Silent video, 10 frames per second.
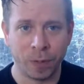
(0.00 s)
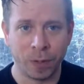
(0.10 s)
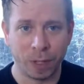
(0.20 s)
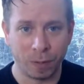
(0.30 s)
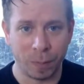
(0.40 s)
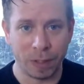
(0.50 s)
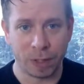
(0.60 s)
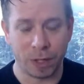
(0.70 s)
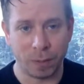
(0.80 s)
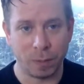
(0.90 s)
giving me
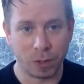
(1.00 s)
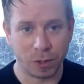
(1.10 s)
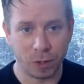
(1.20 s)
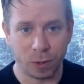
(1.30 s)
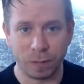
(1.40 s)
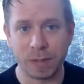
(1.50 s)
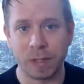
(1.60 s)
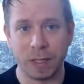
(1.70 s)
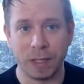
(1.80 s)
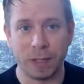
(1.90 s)
time to
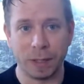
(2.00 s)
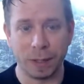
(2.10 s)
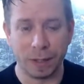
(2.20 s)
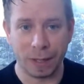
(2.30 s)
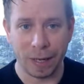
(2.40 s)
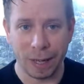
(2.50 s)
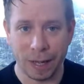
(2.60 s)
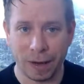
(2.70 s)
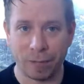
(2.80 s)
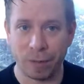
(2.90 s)
obviously let
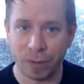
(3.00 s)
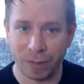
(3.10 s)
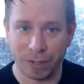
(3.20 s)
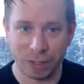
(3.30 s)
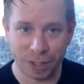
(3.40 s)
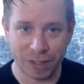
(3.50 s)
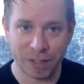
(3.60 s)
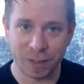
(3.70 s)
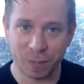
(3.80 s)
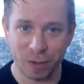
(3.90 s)
everyone
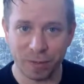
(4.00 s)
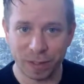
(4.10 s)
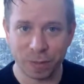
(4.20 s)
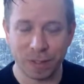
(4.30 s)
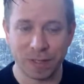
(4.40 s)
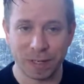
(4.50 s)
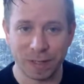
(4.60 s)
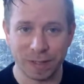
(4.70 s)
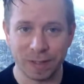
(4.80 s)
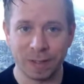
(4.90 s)
digest the previous week's
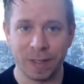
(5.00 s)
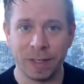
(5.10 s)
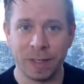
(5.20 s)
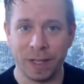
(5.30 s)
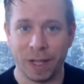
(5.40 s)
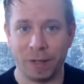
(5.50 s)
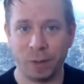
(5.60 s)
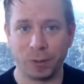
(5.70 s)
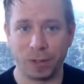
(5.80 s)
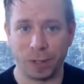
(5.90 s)
lesson, and
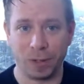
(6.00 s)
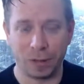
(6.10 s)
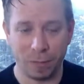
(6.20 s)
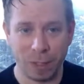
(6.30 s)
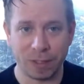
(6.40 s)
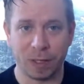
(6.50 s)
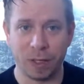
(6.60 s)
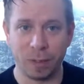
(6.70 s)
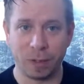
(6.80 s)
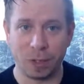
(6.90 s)
also give me
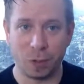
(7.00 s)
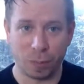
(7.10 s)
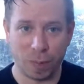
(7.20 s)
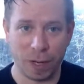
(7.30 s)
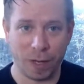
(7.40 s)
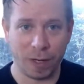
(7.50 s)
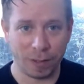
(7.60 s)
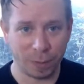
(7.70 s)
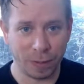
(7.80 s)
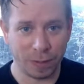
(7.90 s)
time to prepare
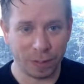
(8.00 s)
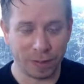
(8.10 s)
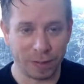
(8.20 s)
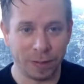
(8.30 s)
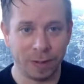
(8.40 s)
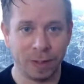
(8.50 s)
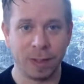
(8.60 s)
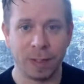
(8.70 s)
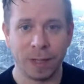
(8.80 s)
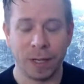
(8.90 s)
next week's lesson.
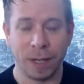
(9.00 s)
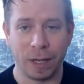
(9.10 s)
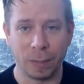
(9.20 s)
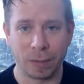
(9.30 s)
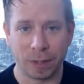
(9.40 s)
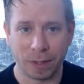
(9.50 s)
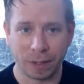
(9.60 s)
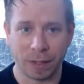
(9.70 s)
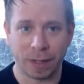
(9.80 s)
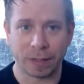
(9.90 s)
So I think
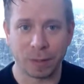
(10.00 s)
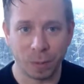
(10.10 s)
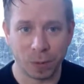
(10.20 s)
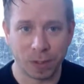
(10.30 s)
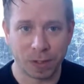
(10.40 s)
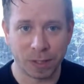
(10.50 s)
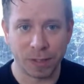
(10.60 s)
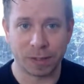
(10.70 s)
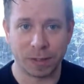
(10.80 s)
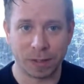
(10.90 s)
that's a more
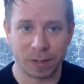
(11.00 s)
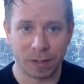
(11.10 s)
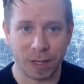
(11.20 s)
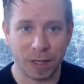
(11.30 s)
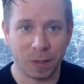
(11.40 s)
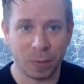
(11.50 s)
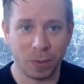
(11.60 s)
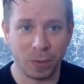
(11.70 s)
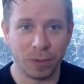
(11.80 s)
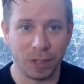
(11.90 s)

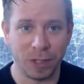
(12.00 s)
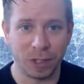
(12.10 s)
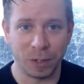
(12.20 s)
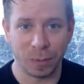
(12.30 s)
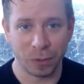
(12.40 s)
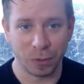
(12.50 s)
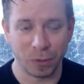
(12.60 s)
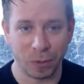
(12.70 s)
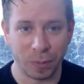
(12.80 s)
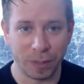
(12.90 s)
sustainable teaching model
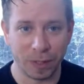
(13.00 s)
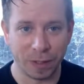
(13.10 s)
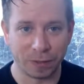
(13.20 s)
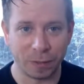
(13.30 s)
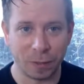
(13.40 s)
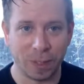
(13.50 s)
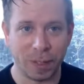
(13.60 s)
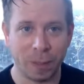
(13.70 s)
for me in this format.